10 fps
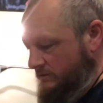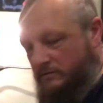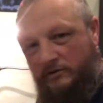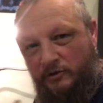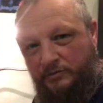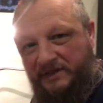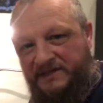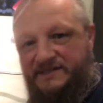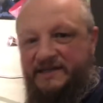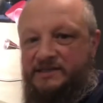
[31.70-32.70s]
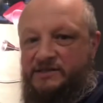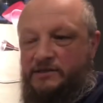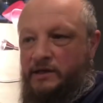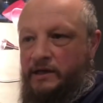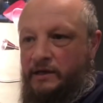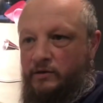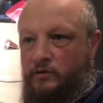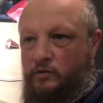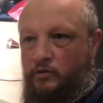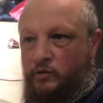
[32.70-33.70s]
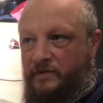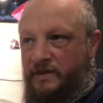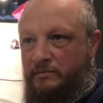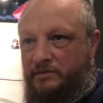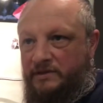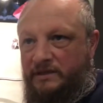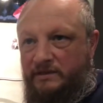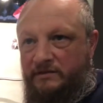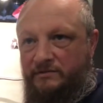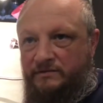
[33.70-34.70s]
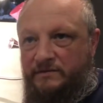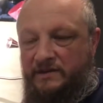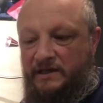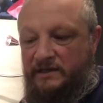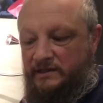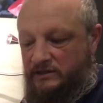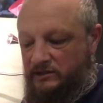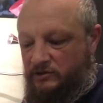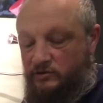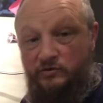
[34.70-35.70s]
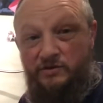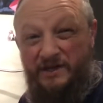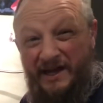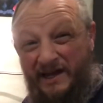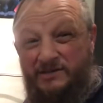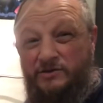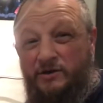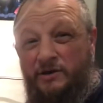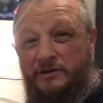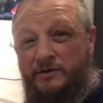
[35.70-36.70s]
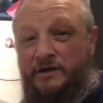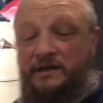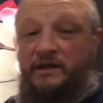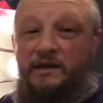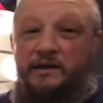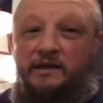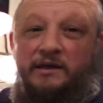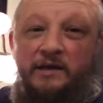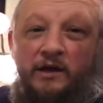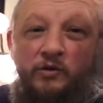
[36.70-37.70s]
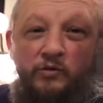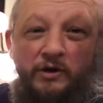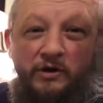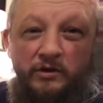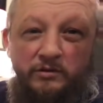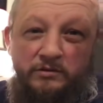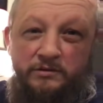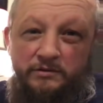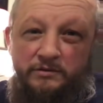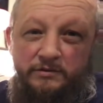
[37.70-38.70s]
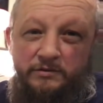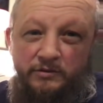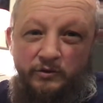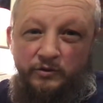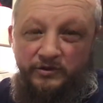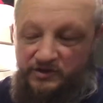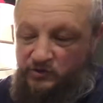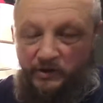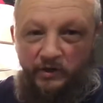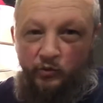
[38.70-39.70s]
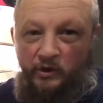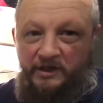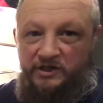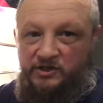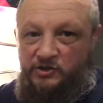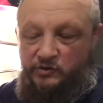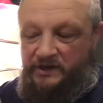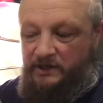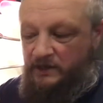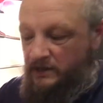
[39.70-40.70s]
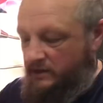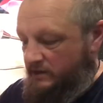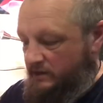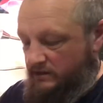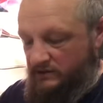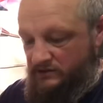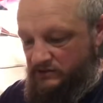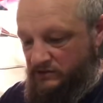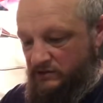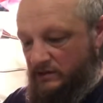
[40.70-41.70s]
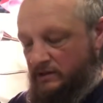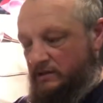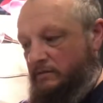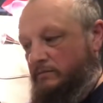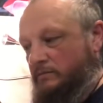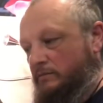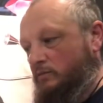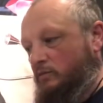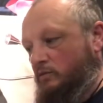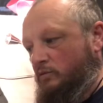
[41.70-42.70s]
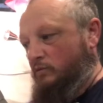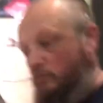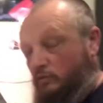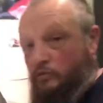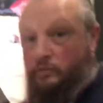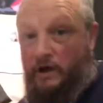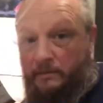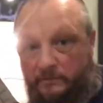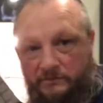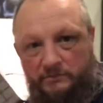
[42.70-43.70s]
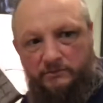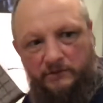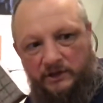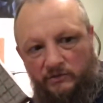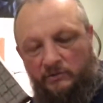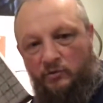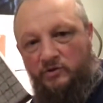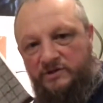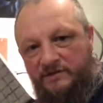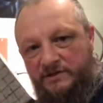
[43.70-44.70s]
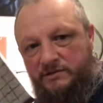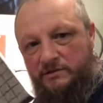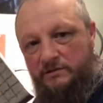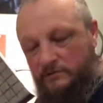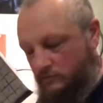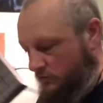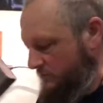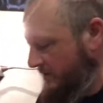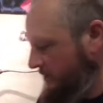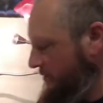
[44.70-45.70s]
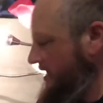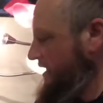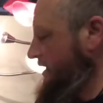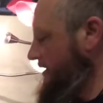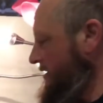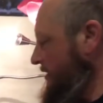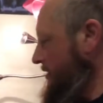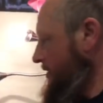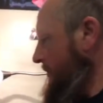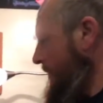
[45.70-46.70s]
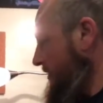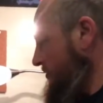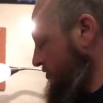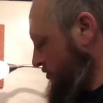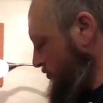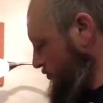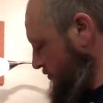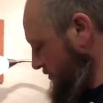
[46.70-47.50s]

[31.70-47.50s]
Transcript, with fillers: their play sets and what they believe they like to use a hexagon grid. Now we all know the square one inch grid is, um, I'm thinking what most of us would be making. So